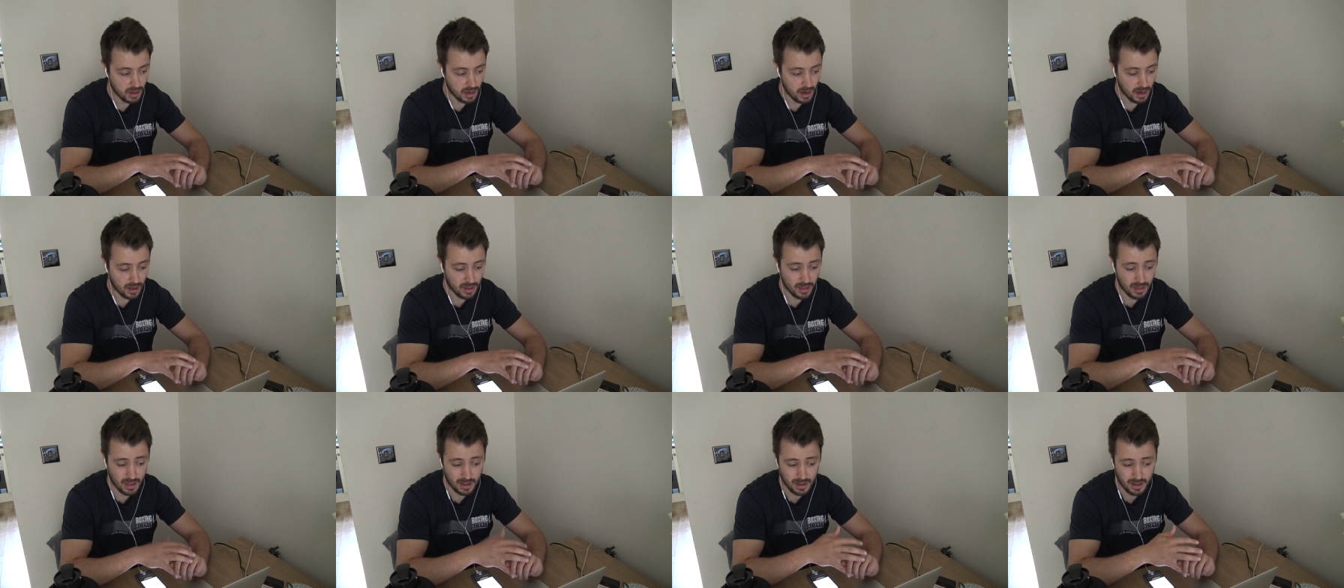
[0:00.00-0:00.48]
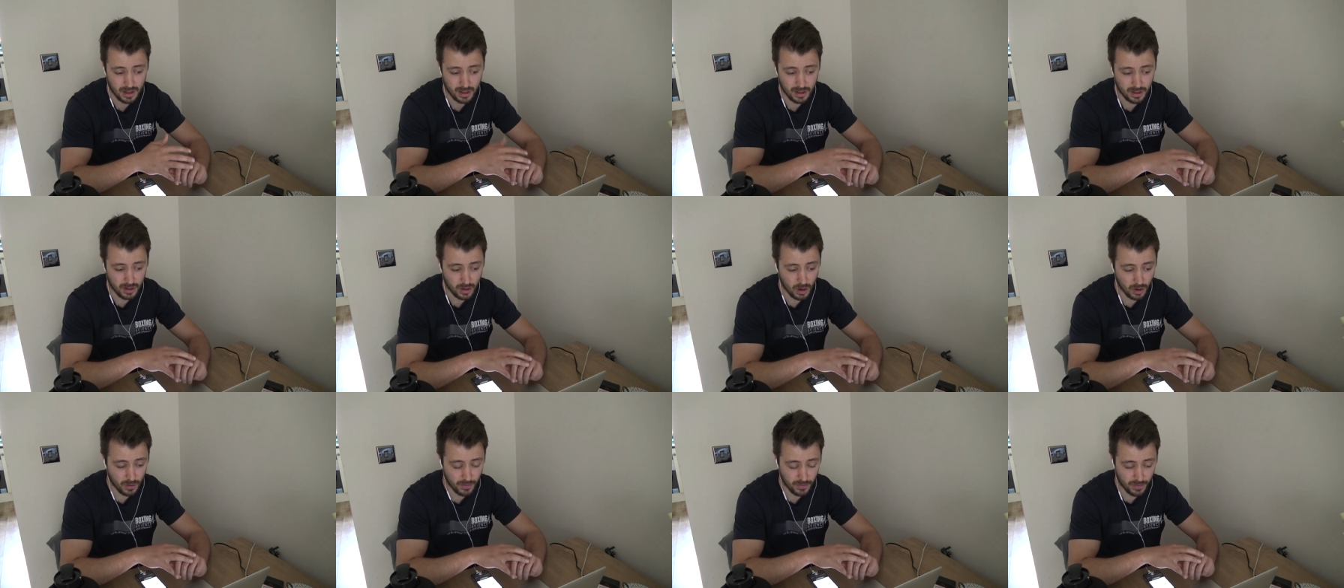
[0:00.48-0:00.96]
And this
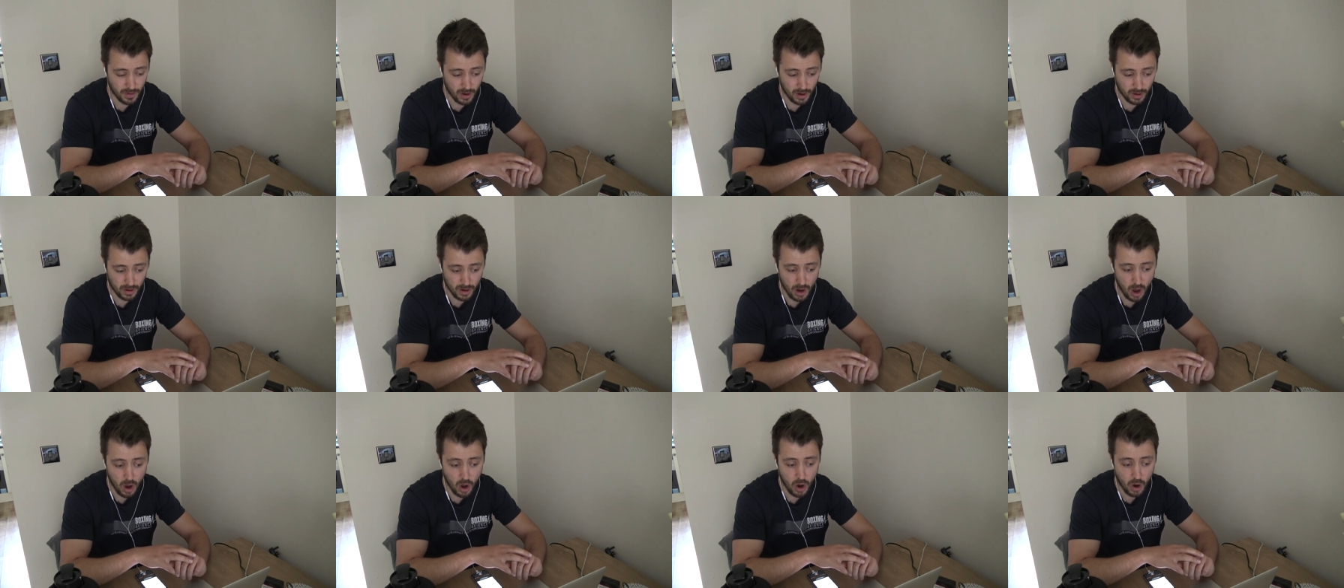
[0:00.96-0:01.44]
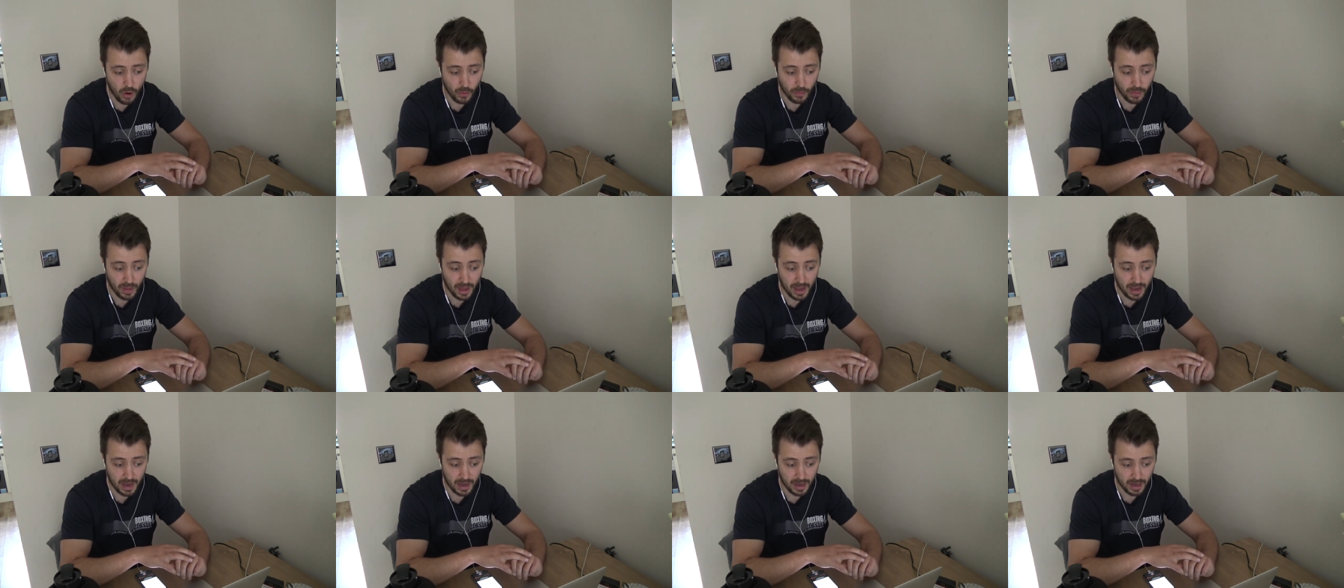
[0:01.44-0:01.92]
is good for not
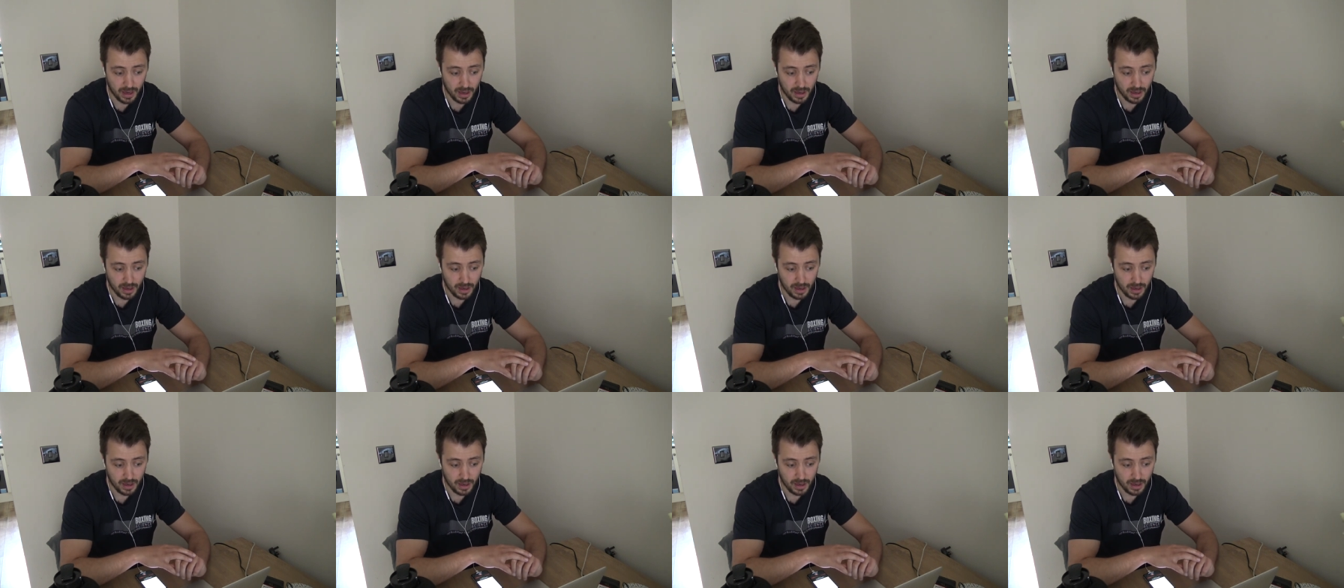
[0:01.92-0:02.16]
only